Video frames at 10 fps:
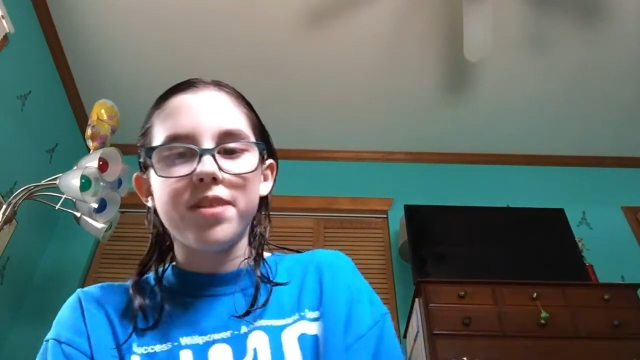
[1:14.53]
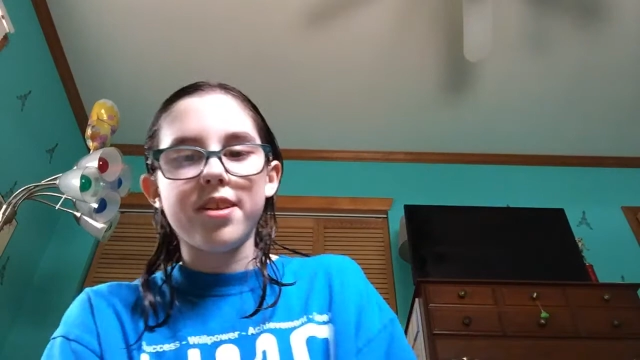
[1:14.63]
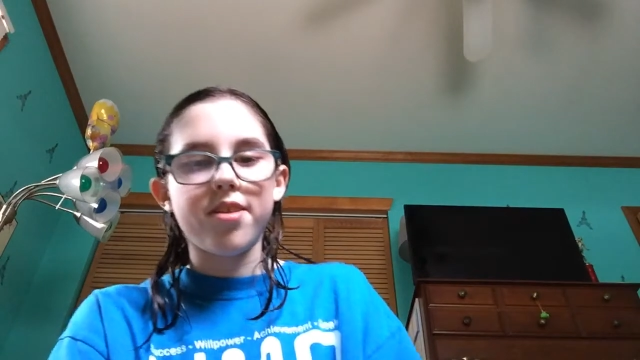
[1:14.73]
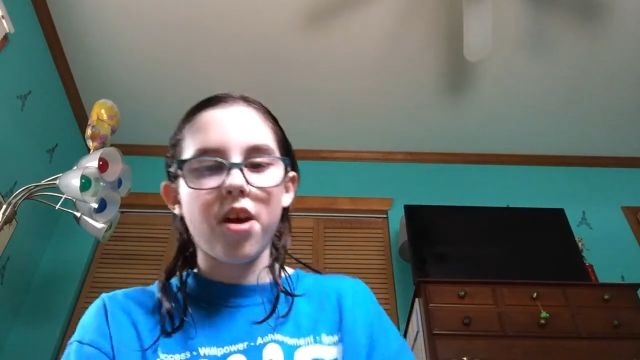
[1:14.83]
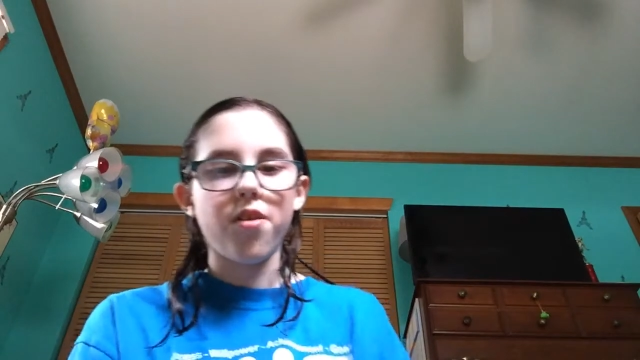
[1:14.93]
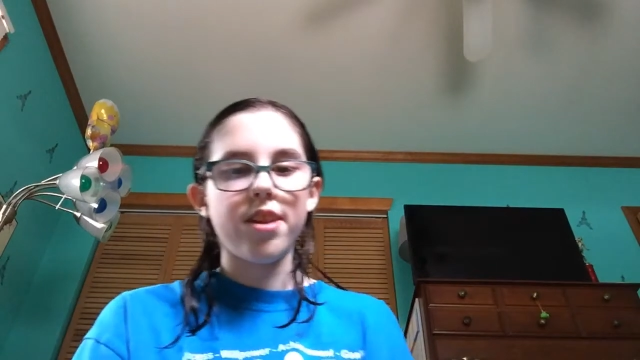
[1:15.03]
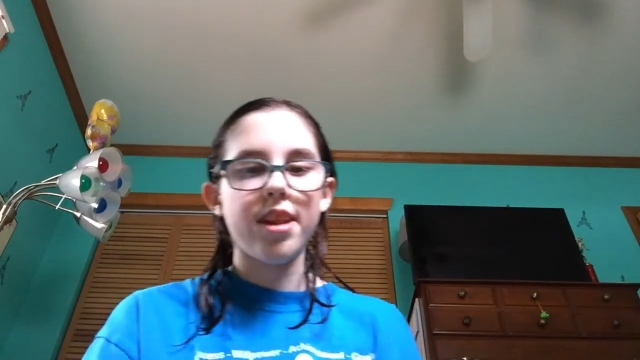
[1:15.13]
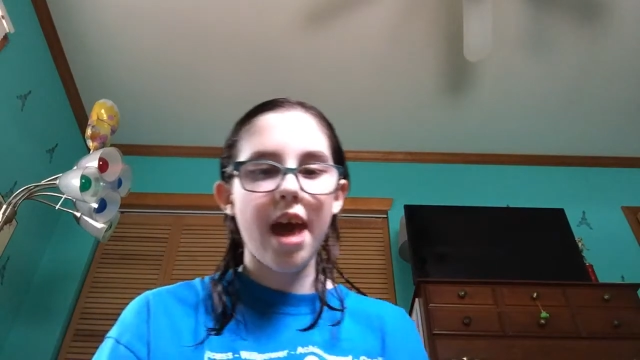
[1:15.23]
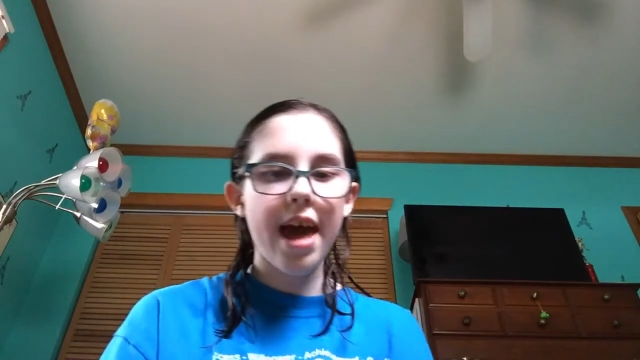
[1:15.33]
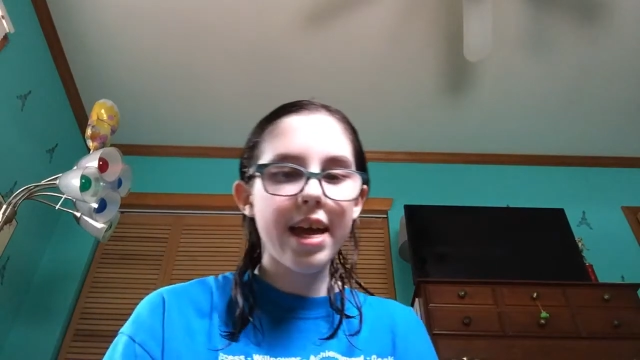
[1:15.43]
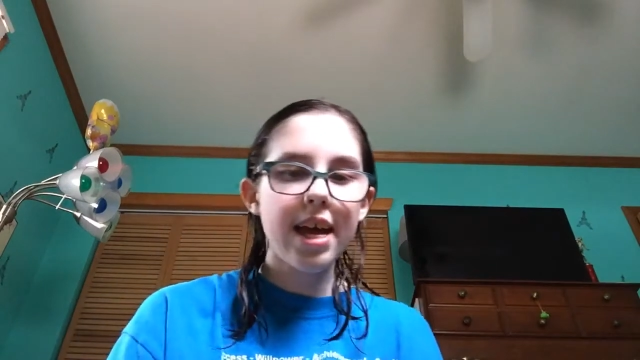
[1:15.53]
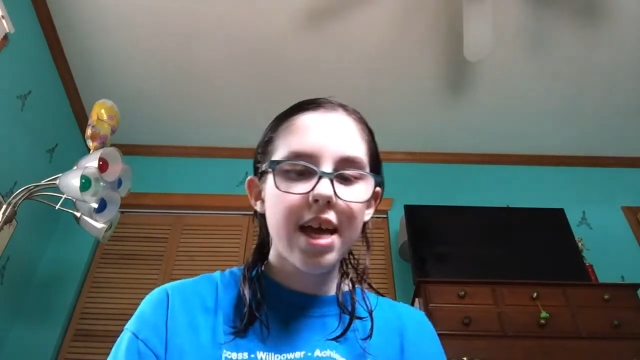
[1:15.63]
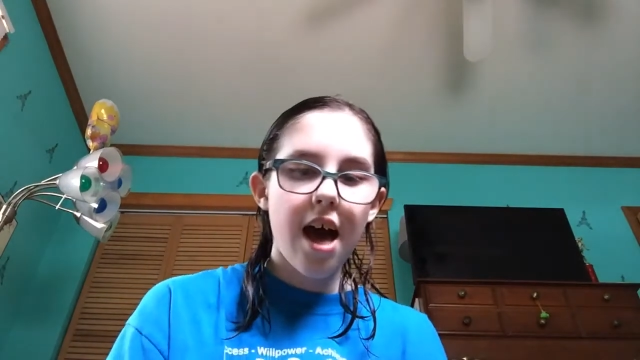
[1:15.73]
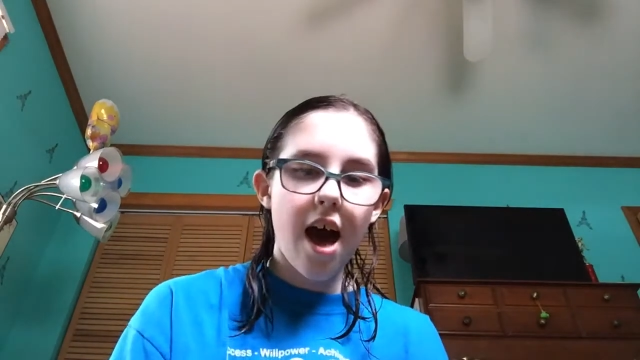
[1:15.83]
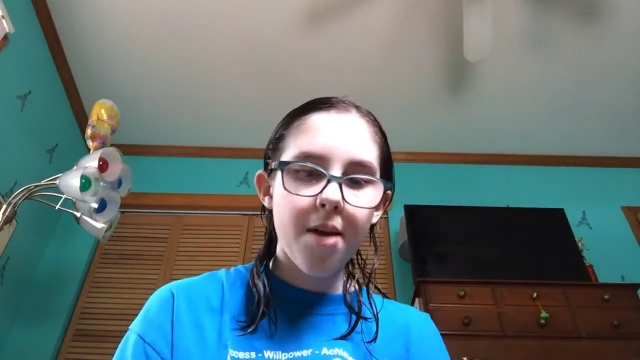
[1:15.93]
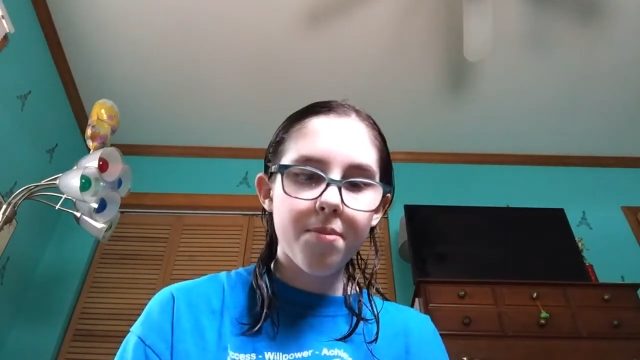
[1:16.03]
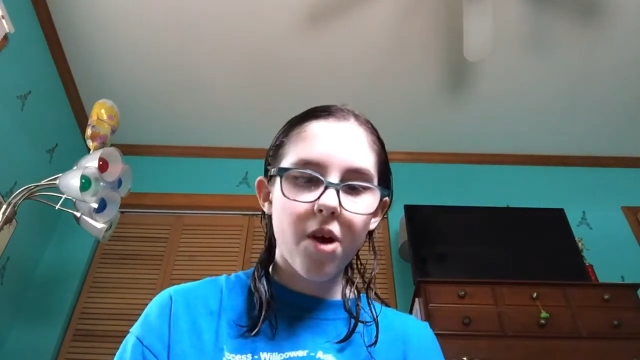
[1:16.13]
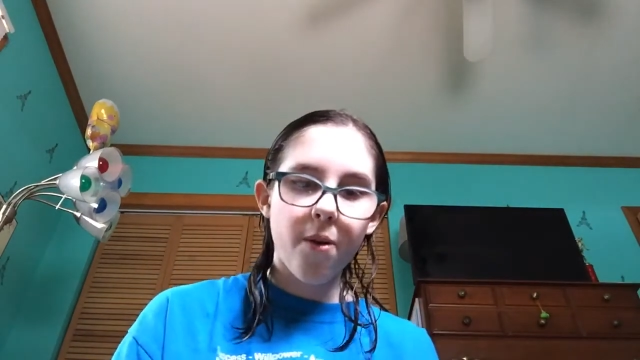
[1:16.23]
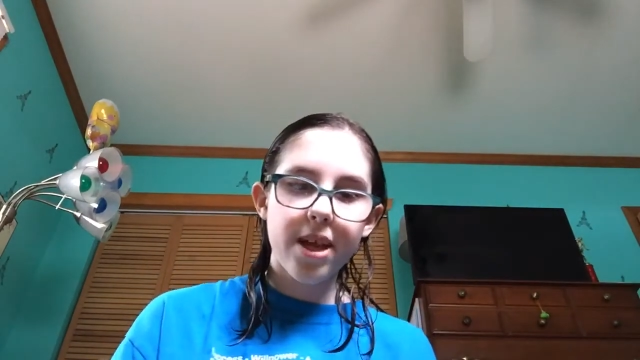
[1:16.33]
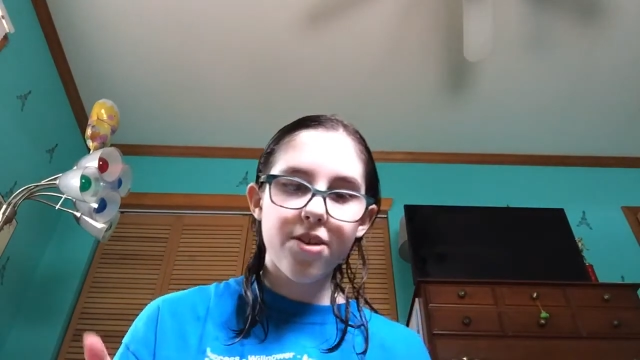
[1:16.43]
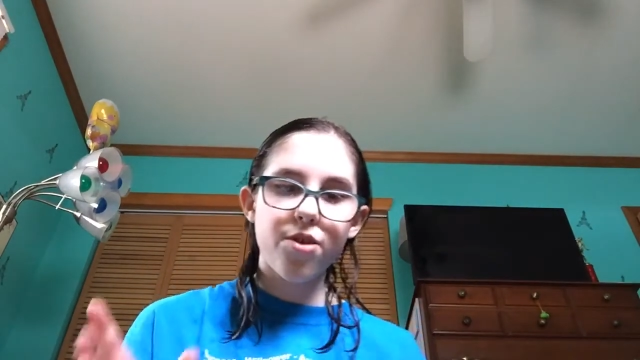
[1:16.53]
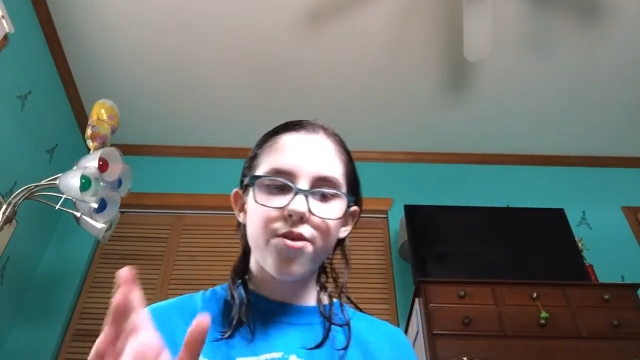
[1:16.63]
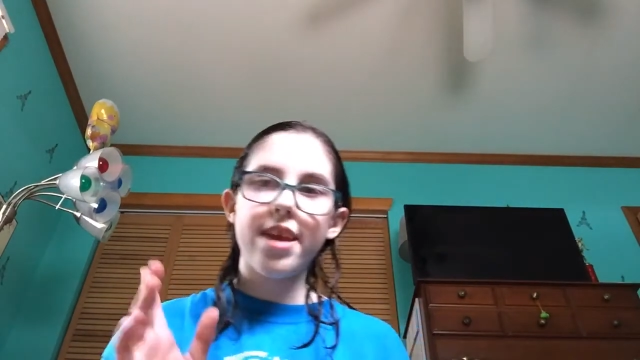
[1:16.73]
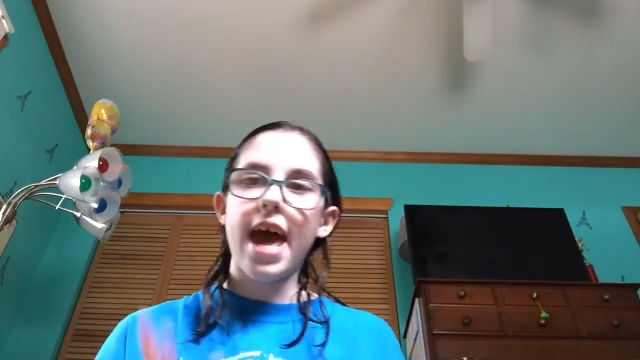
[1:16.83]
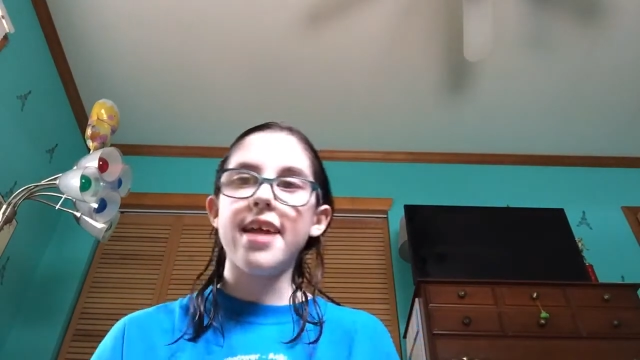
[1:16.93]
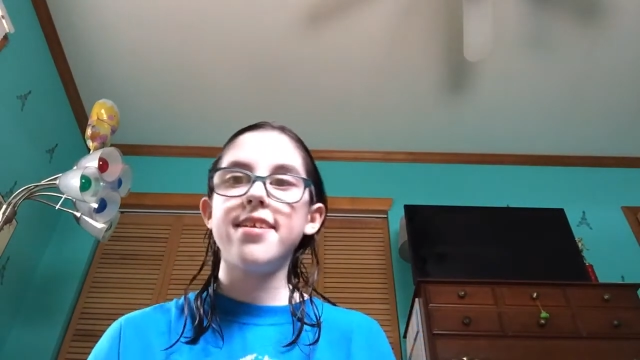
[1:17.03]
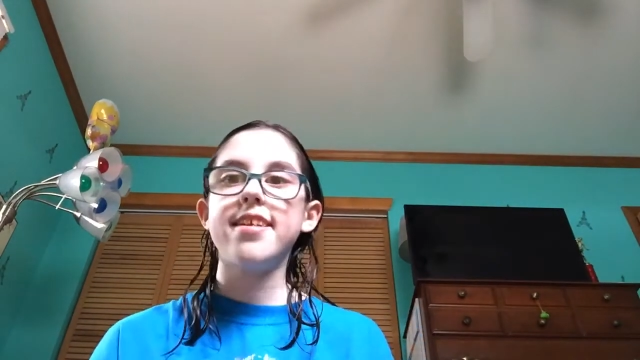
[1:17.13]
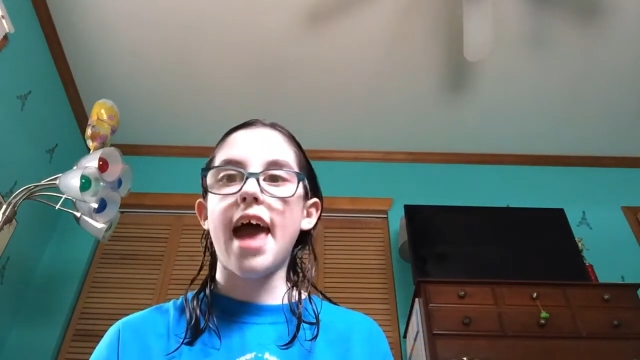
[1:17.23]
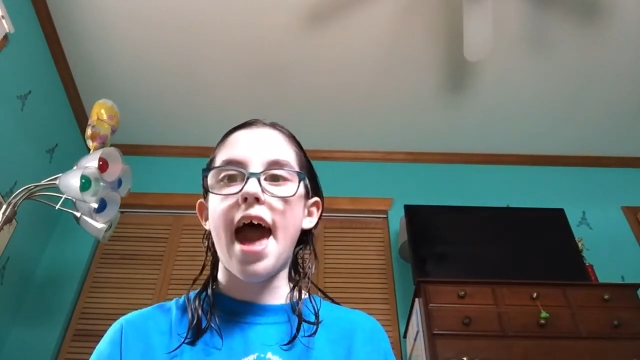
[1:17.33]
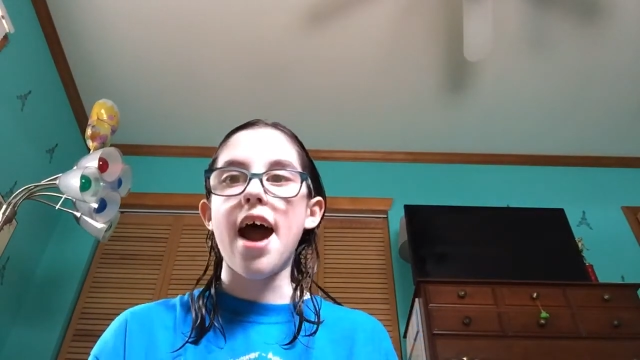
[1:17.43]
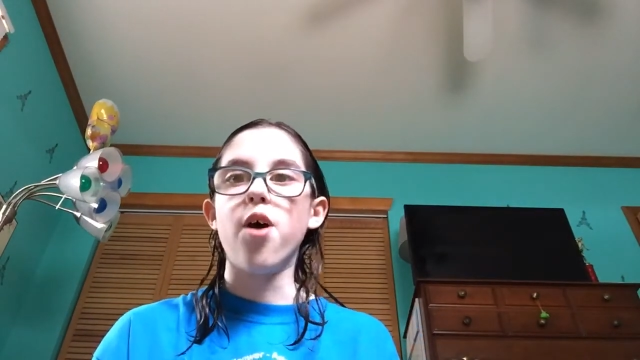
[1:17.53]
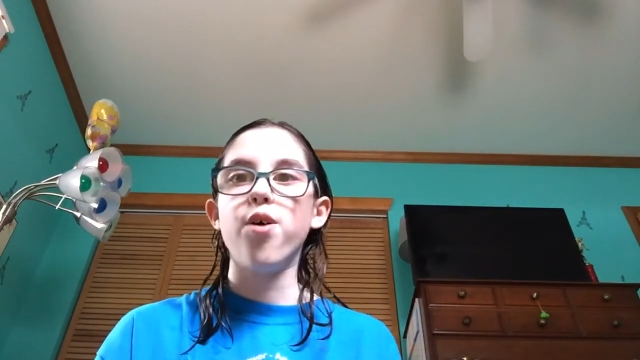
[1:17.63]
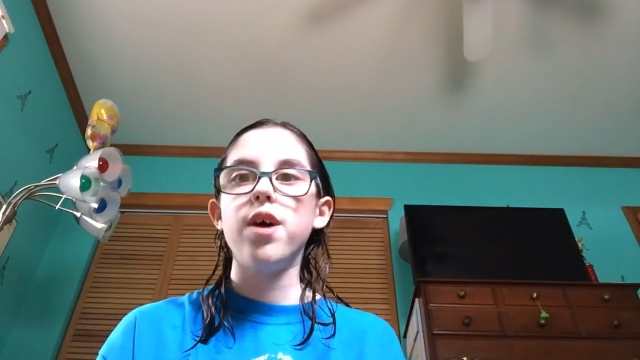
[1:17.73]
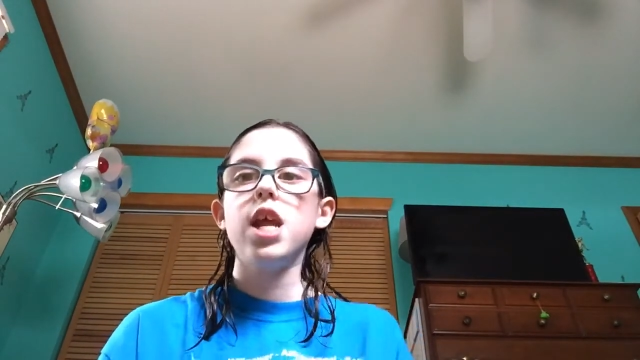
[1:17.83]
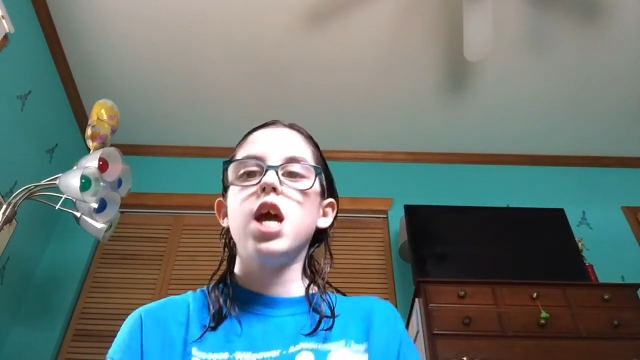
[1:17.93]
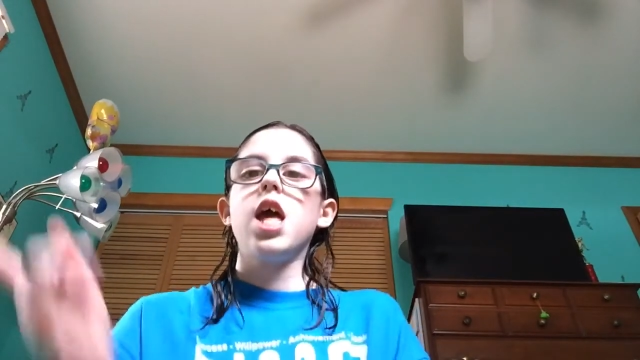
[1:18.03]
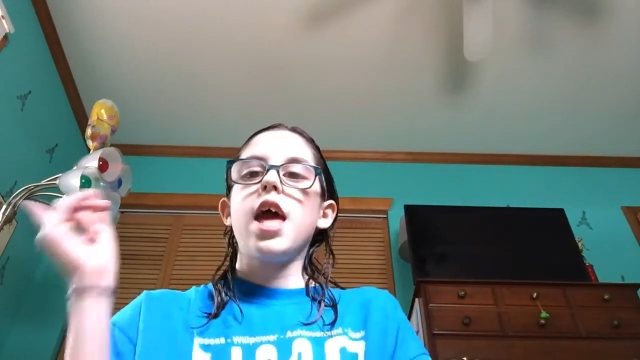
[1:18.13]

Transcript: So today I'm going to test out